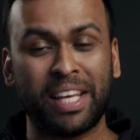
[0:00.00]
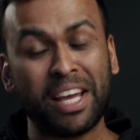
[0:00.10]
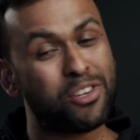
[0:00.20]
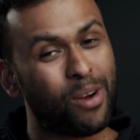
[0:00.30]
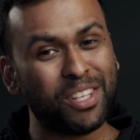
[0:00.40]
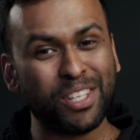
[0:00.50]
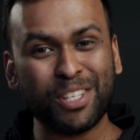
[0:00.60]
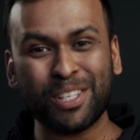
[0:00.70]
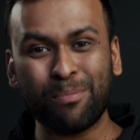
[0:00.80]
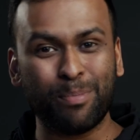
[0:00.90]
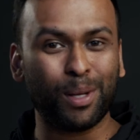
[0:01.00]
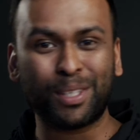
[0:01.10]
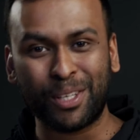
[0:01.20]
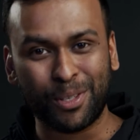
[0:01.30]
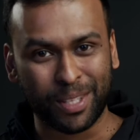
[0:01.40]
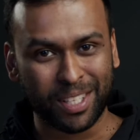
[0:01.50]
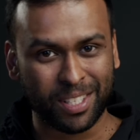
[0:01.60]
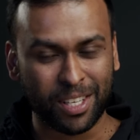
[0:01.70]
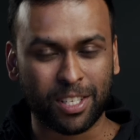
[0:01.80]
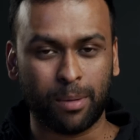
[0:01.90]
There are transitions built into this
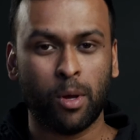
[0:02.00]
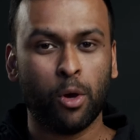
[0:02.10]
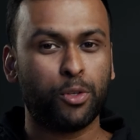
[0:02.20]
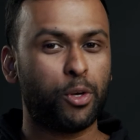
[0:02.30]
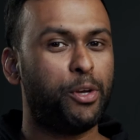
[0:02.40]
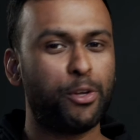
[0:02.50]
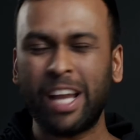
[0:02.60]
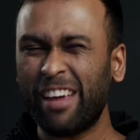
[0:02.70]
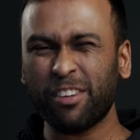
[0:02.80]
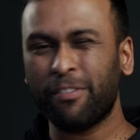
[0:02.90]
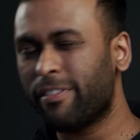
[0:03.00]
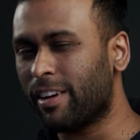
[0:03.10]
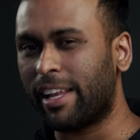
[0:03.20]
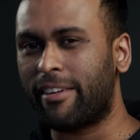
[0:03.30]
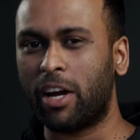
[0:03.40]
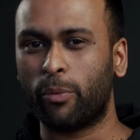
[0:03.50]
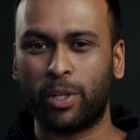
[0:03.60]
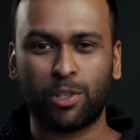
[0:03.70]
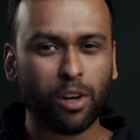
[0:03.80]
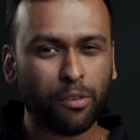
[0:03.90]
system so you don't have to fiddle around
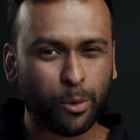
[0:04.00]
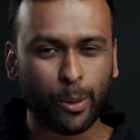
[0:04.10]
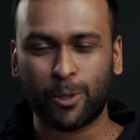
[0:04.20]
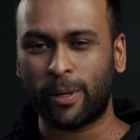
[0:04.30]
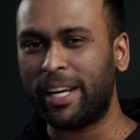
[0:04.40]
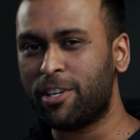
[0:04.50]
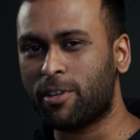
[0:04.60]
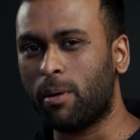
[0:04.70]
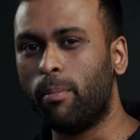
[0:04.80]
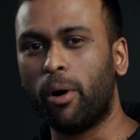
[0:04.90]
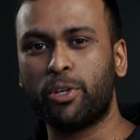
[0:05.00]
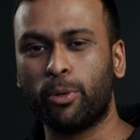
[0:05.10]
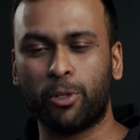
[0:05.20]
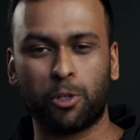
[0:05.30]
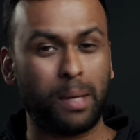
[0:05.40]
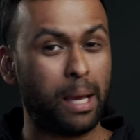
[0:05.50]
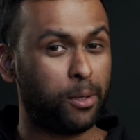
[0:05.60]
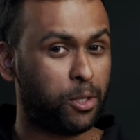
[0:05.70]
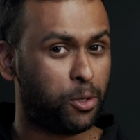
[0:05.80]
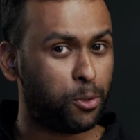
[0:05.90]
with softwares or additional modules to be
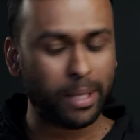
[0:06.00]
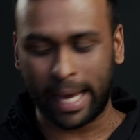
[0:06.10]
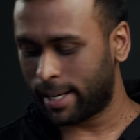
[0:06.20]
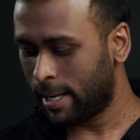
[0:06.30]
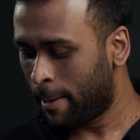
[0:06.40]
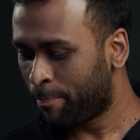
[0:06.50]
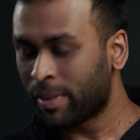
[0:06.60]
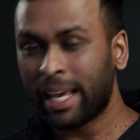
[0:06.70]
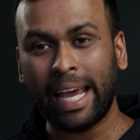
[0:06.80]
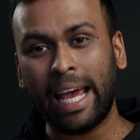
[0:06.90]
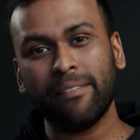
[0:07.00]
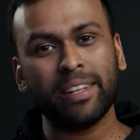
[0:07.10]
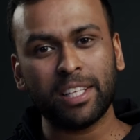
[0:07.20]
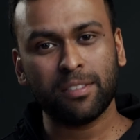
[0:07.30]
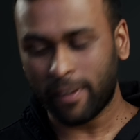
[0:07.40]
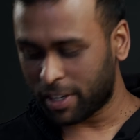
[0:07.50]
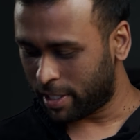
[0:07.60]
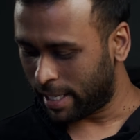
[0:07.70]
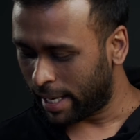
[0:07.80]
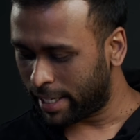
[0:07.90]
able to do that. Having this
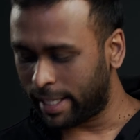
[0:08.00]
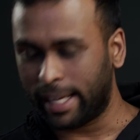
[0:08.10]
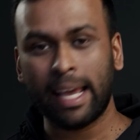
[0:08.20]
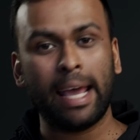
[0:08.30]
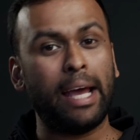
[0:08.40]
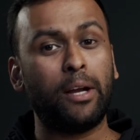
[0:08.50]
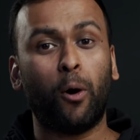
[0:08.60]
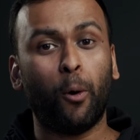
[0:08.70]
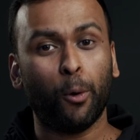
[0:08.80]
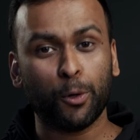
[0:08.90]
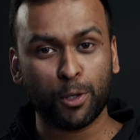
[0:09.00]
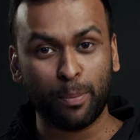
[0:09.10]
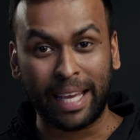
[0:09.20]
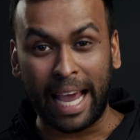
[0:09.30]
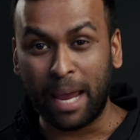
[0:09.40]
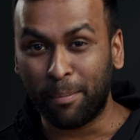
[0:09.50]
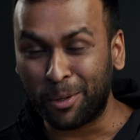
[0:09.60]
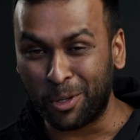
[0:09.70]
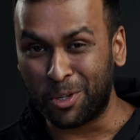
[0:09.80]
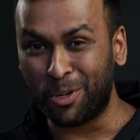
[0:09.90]
functionality and also being able
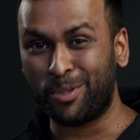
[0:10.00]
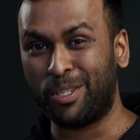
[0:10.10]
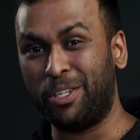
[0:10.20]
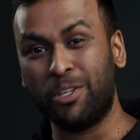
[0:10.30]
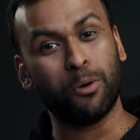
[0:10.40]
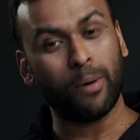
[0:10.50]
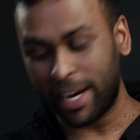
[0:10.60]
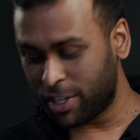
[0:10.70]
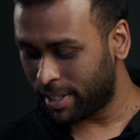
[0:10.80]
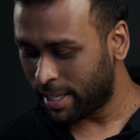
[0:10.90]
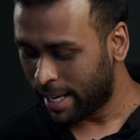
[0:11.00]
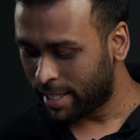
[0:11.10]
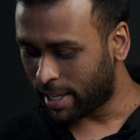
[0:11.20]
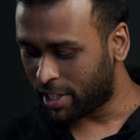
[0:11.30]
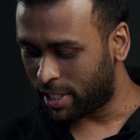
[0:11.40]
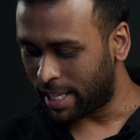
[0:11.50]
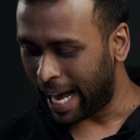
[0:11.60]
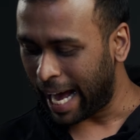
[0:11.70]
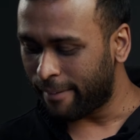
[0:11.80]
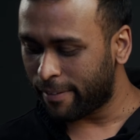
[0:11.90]
to choose the duration such as
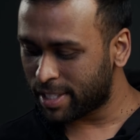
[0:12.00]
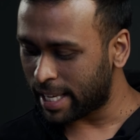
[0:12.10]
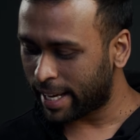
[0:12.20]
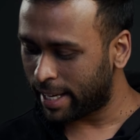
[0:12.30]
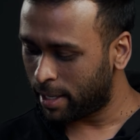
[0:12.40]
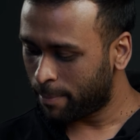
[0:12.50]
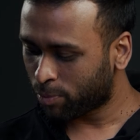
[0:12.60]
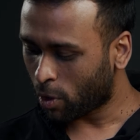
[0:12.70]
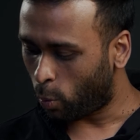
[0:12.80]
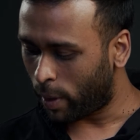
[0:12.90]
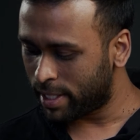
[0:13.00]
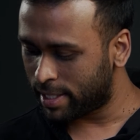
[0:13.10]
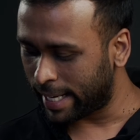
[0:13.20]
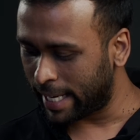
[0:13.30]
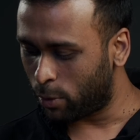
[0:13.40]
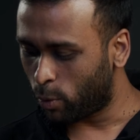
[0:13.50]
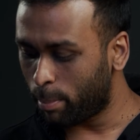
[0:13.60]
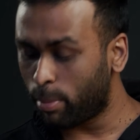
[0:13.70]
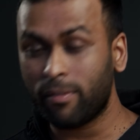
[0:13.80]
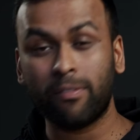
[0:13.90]
half a second, 1 second,
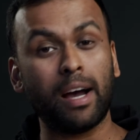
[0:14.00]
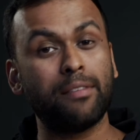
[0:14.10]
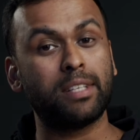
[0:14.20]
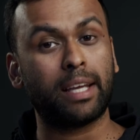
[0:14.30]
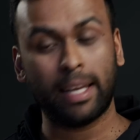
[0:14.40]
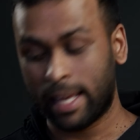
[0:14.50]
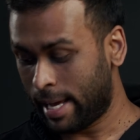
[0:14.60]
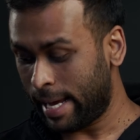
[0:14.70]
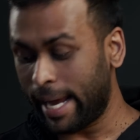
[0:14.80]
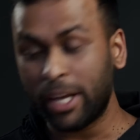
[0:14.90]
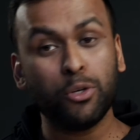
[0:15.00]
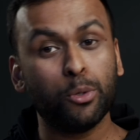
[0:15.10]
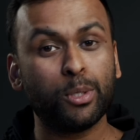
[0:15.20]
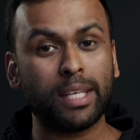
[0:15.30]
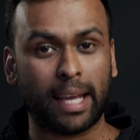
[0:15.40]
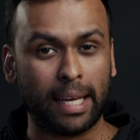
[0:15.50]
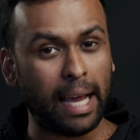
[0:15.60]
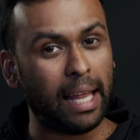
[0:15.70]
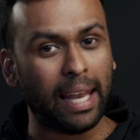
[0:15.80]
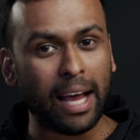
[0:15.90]
1.5 second and 2 second
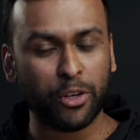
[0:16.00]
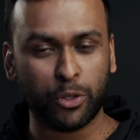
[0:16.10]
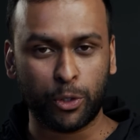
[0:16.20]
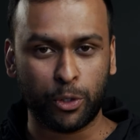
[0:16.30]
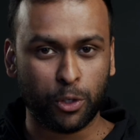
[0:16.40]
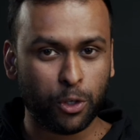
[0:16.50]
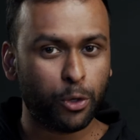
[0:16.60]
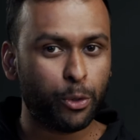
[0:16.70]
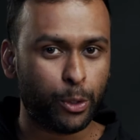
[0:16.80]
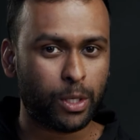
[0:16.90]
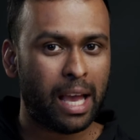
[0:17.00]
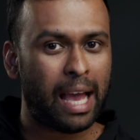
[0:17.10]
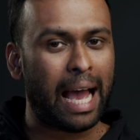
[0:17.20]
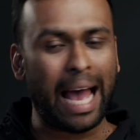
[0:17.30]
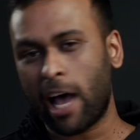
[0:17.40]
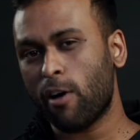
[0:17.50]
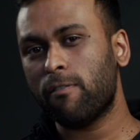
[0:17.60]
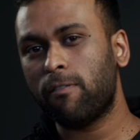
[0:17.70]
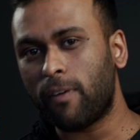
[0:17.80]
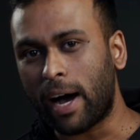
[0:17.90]
allows you to choose how
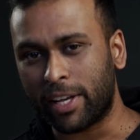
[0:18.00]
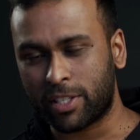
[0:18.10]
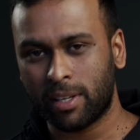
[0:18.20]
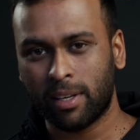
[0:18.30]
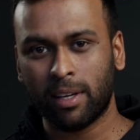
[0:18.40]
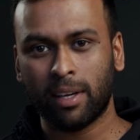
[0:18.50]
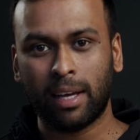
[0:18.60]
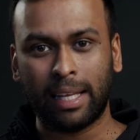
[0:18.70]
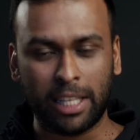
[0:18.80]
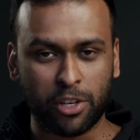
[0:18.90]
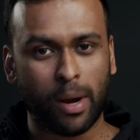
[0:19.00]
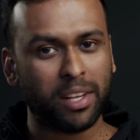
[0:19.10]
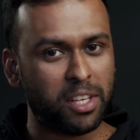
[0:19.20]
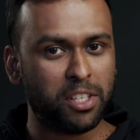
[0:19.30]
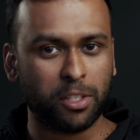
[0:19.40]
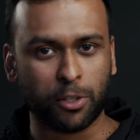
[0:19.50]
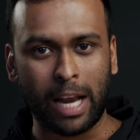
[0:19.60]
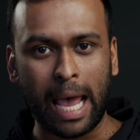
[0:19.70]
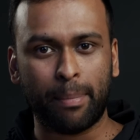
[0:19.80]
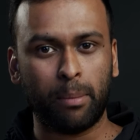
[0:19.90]
fast the transition is going
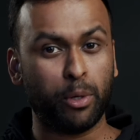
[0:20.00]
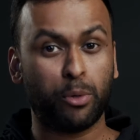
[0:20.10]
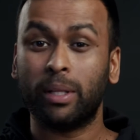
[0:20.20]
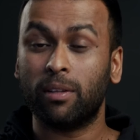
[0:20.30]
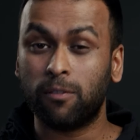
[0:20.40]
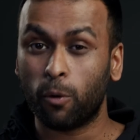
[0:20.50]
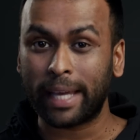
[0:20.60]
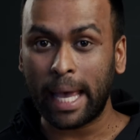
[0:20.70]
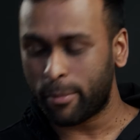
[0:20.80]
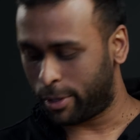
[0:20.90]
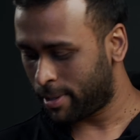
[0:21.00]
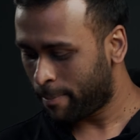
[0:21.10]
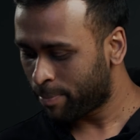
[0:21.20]
to happen between the four cameras.